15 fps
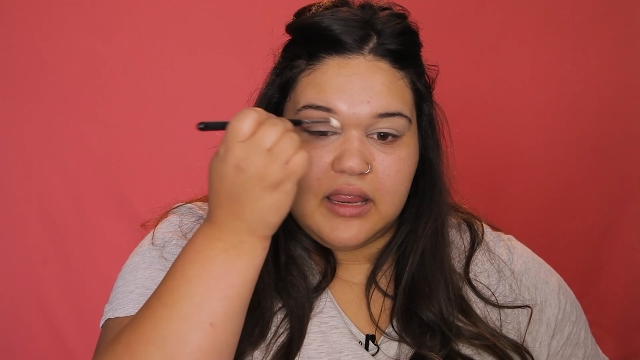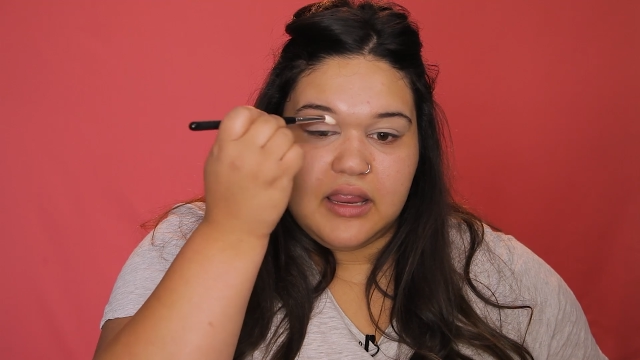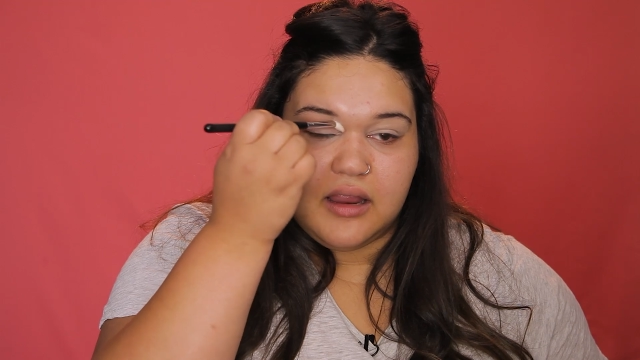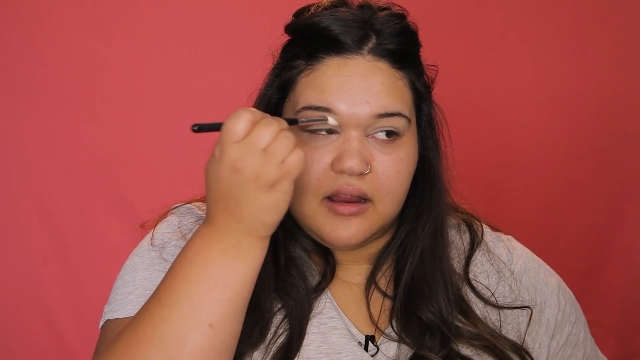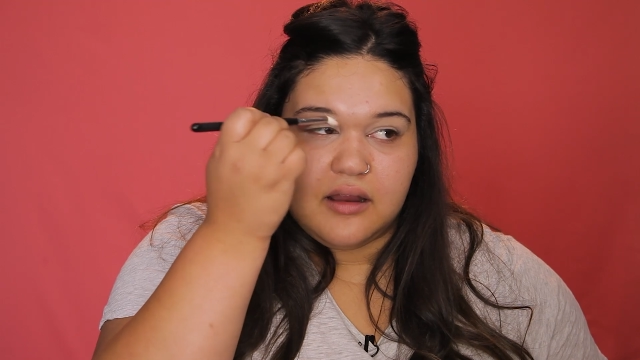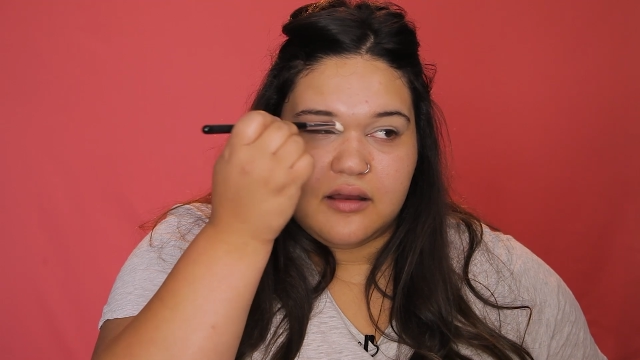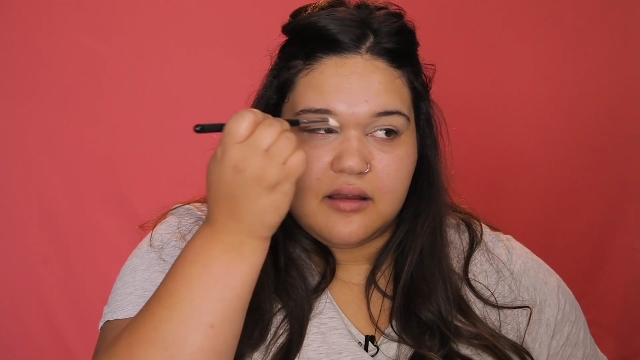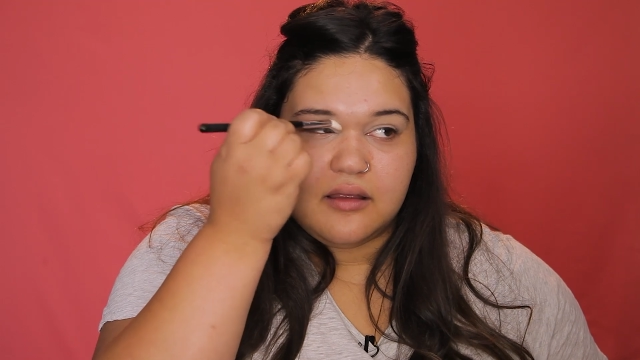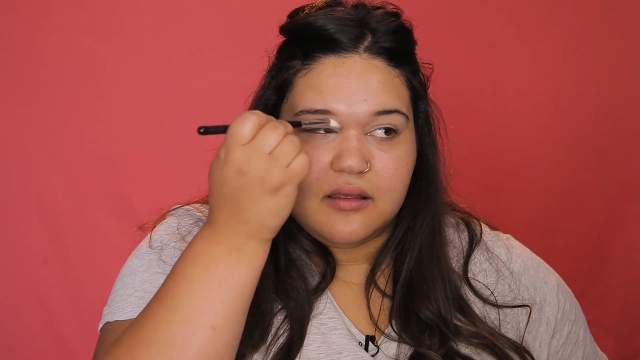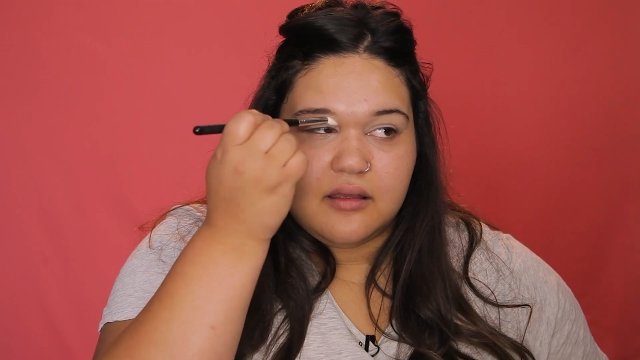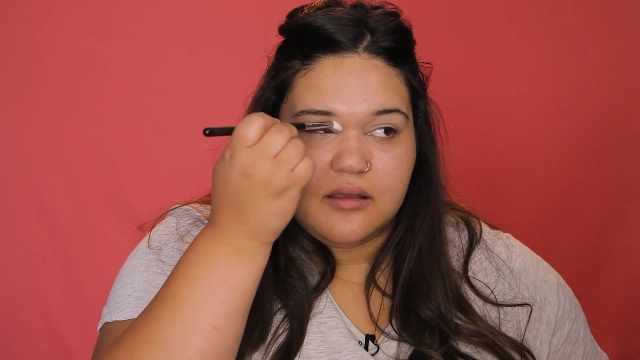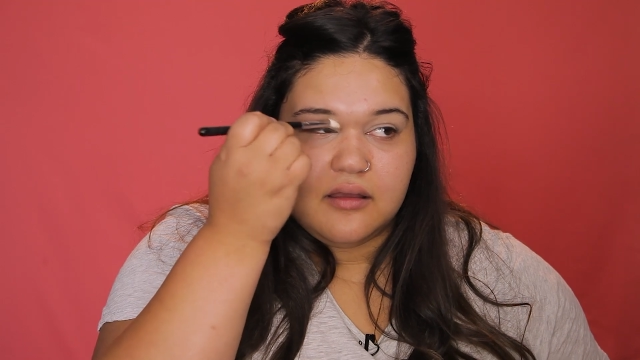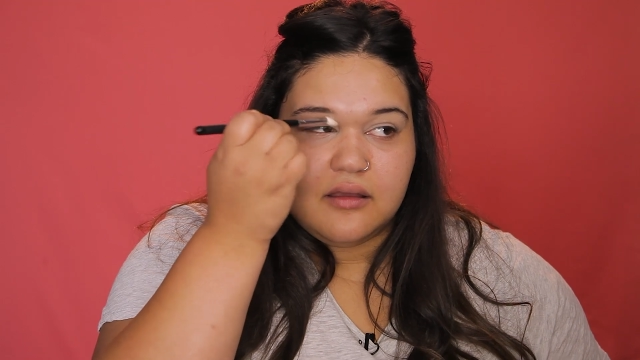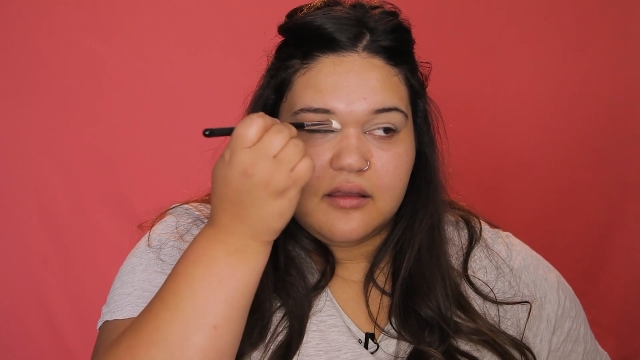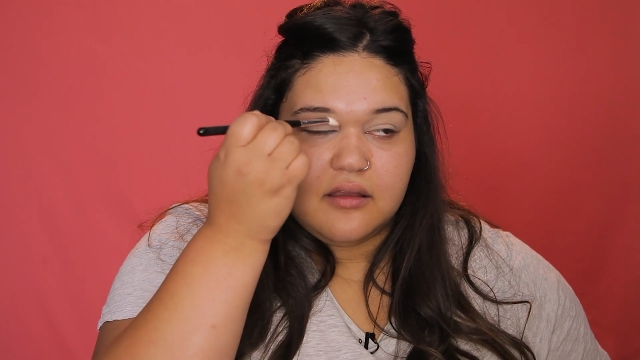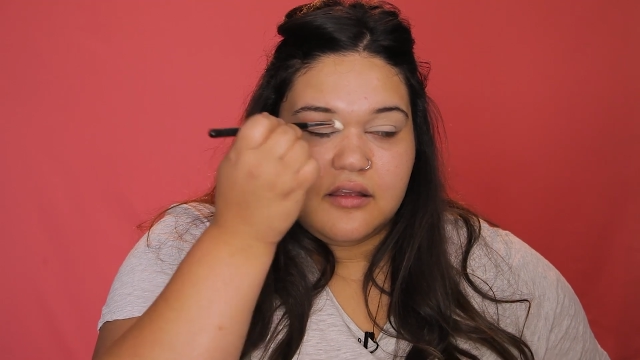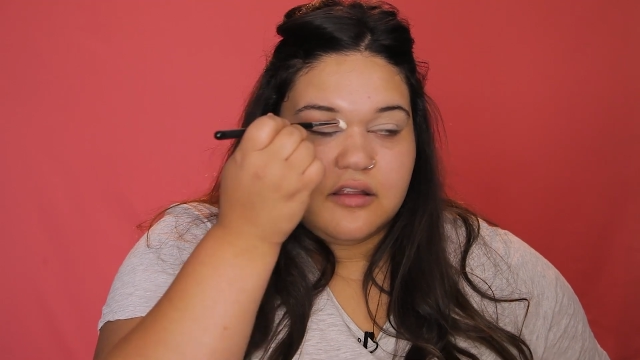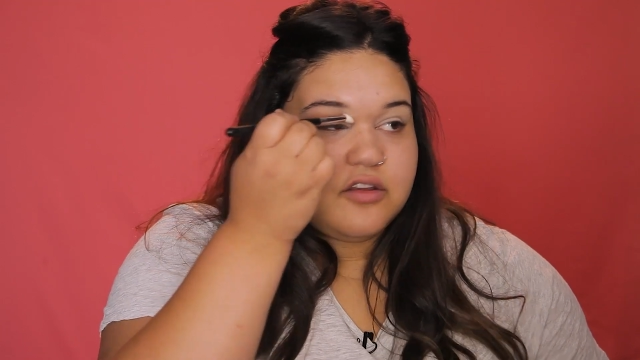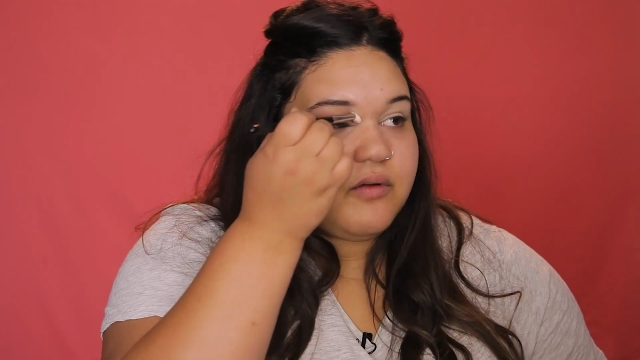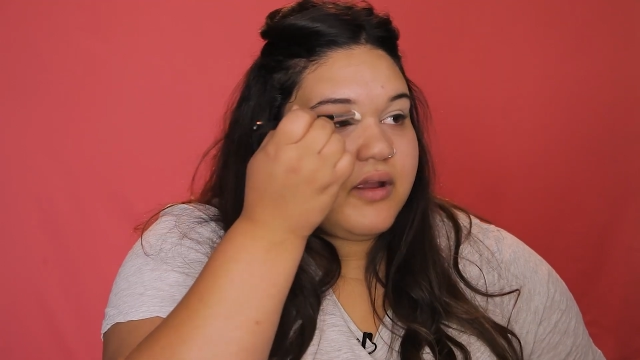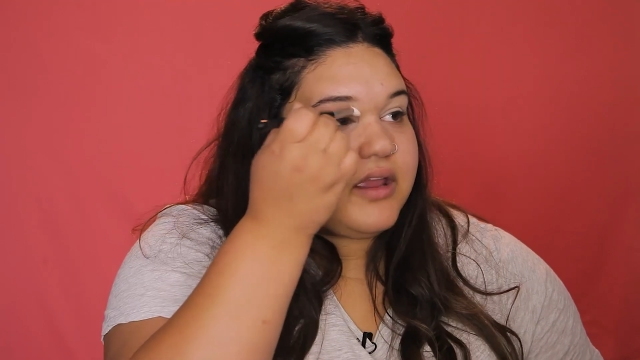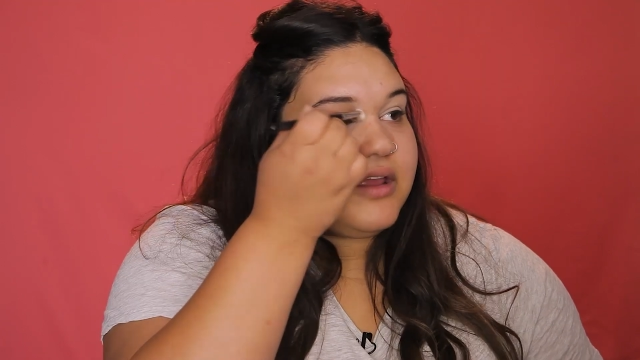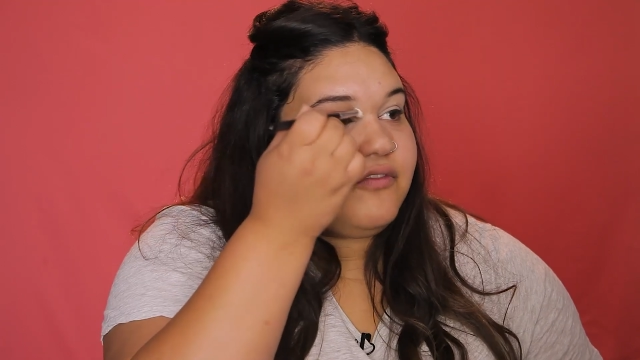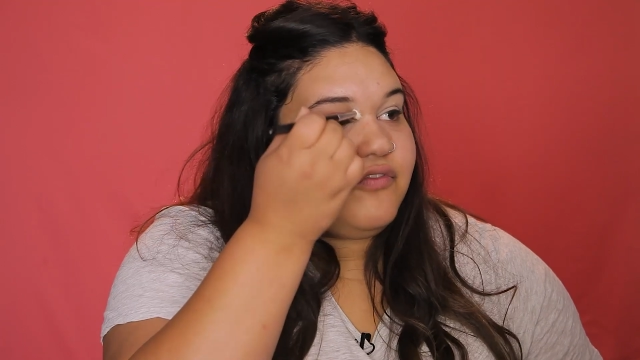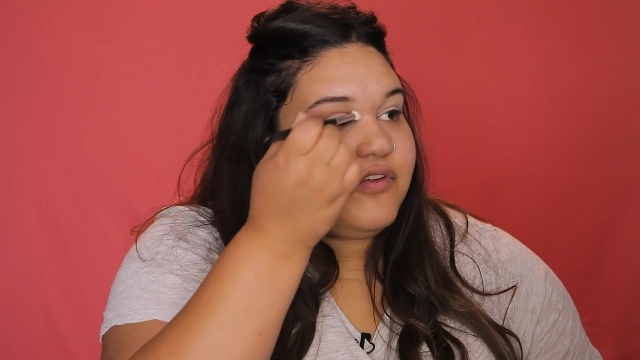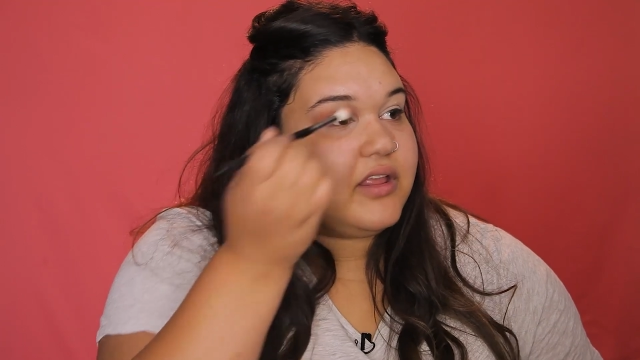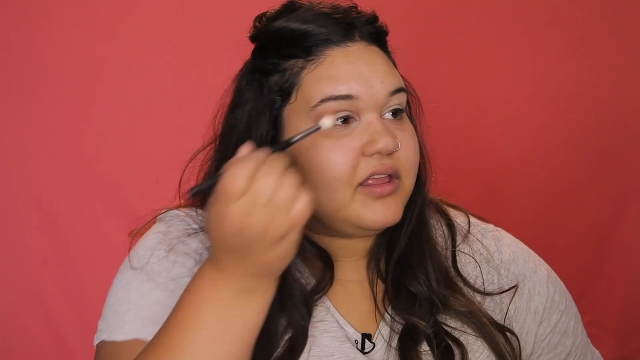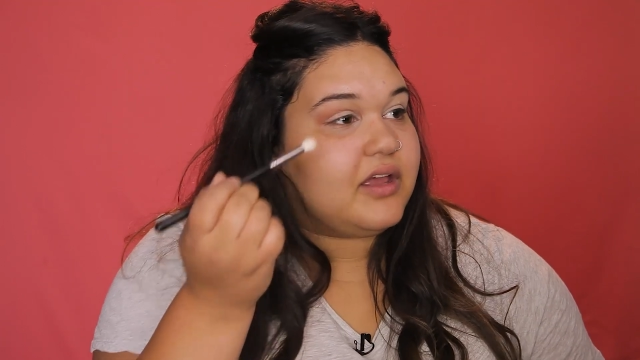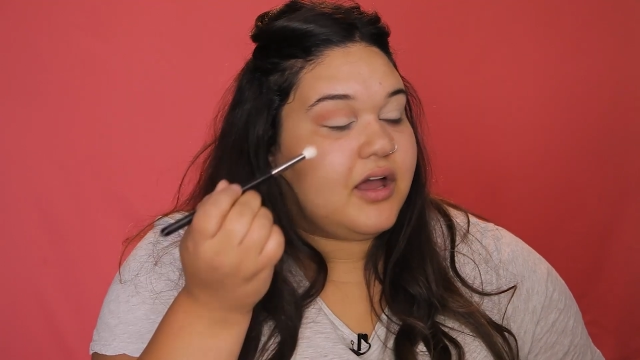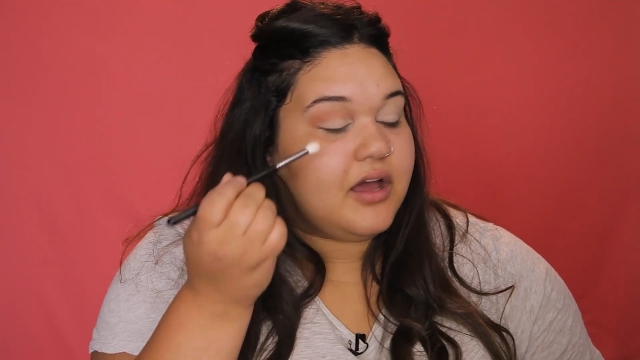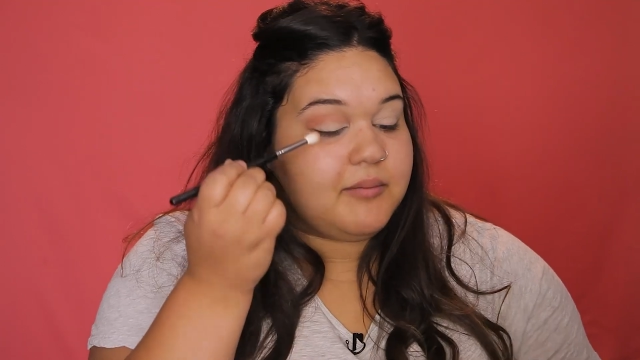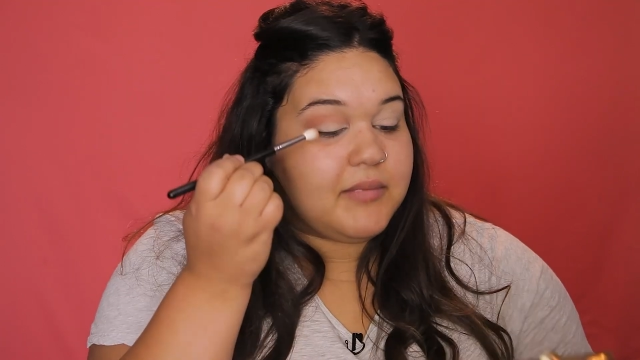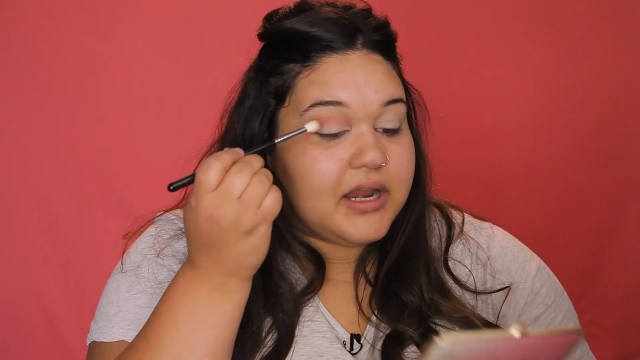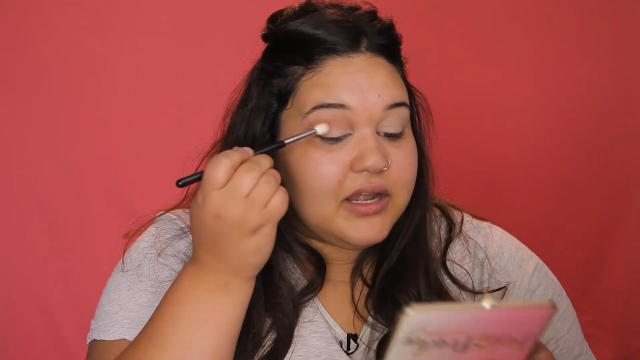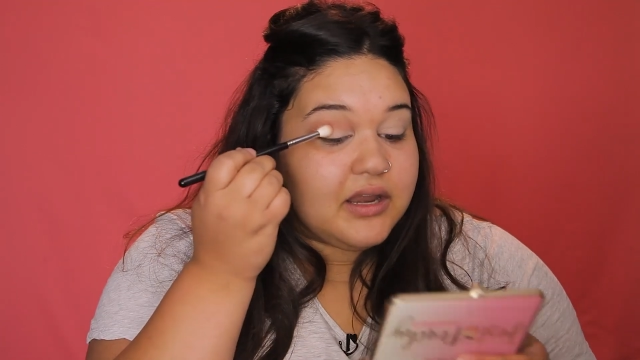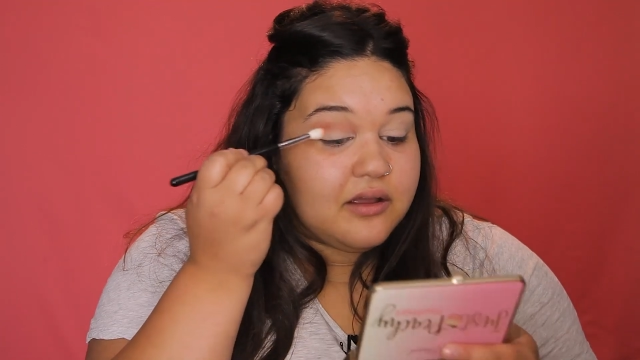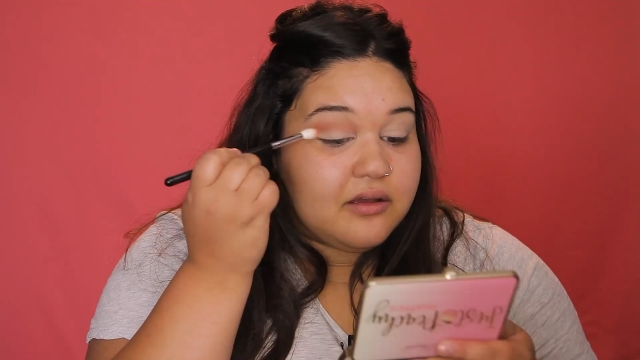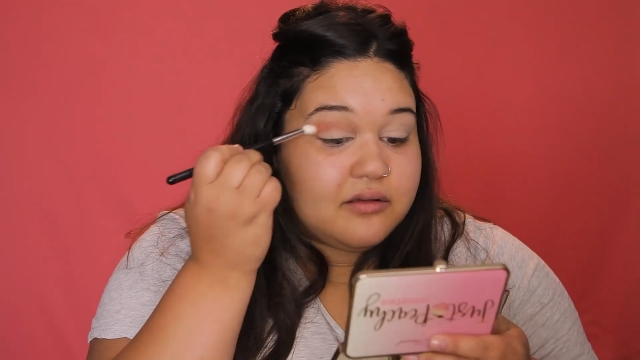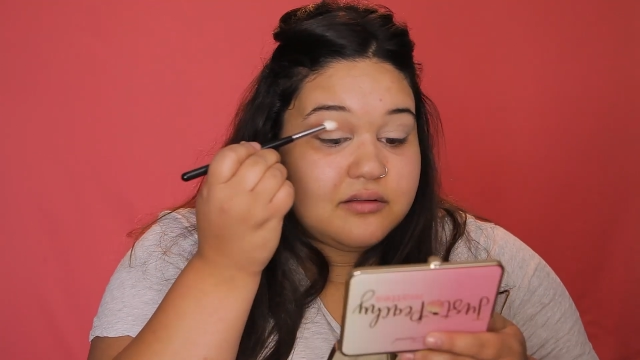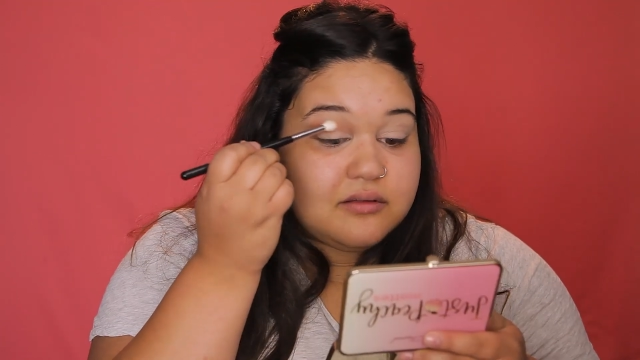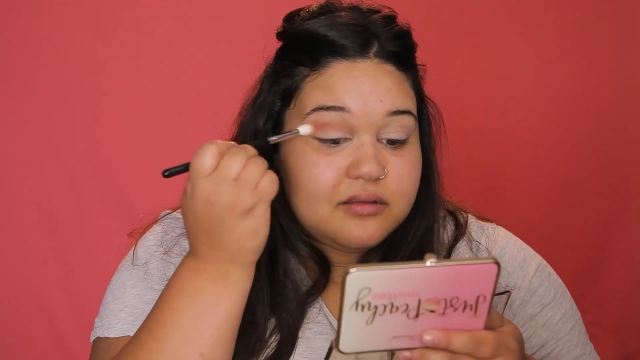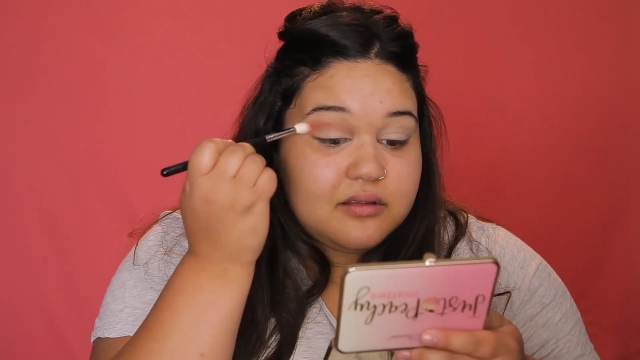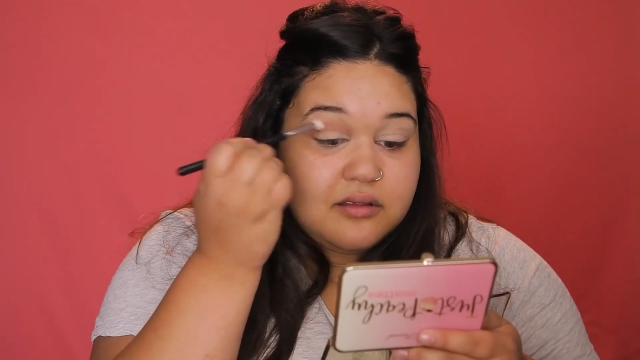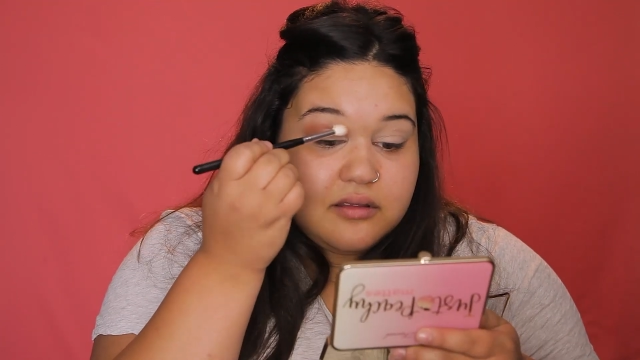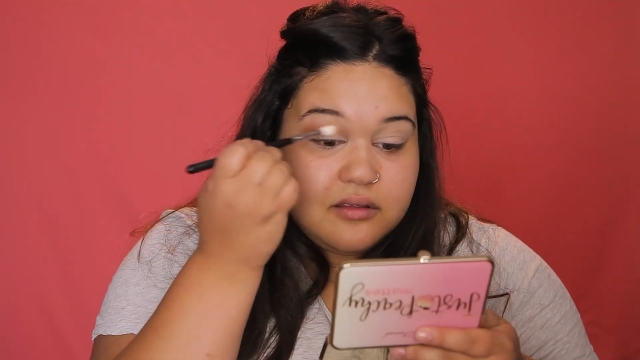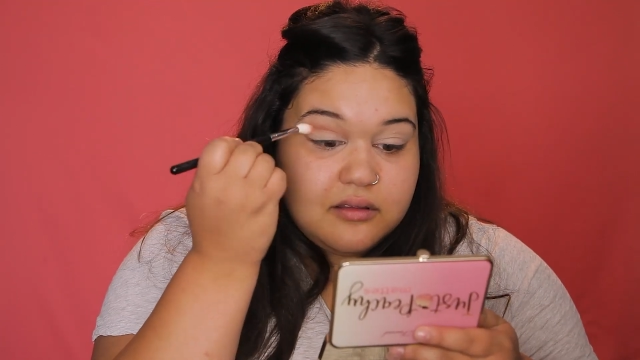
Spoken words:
here to where I can feel it on my nose.